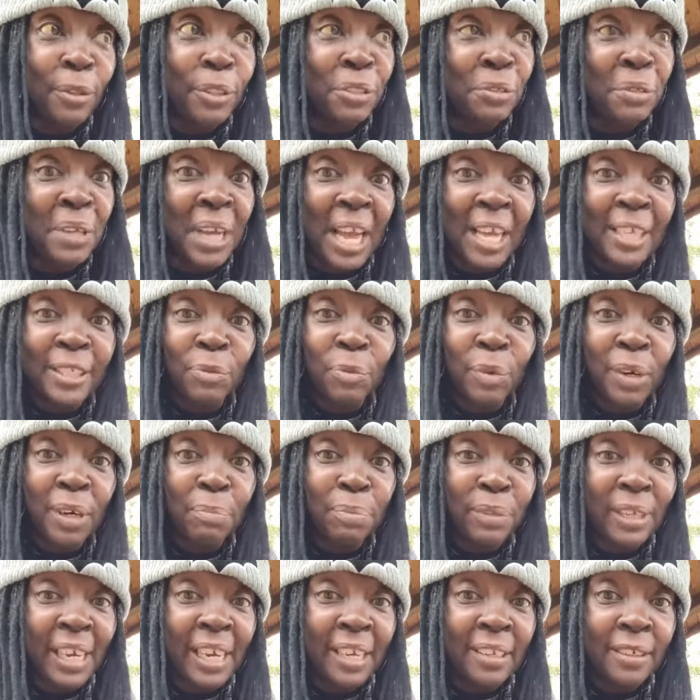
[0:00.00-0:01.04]
You guys want to
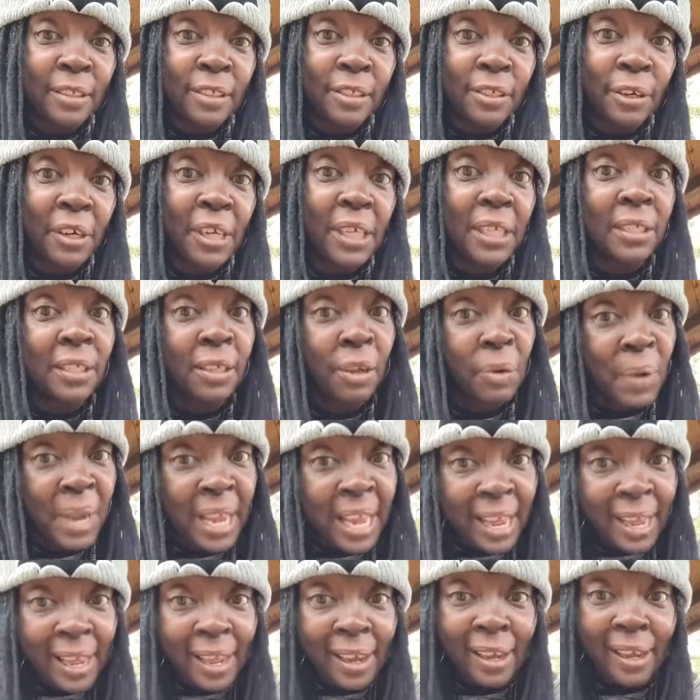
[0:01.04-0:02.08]
play in the circus? Go
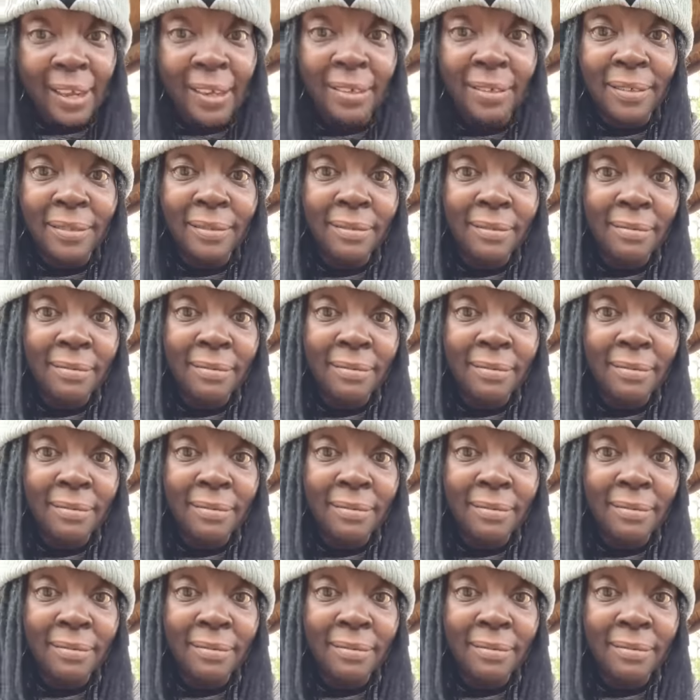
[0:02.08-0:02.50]
ahead.